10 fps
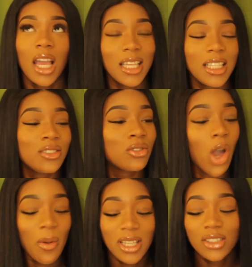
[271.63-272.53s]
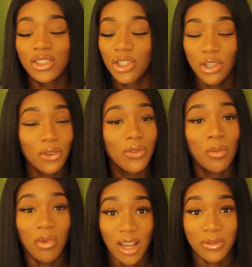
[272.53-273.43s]
he's going to you
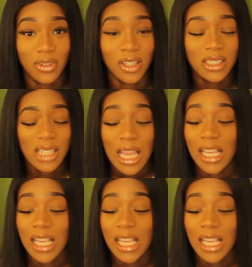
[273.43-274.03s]
for breakfast,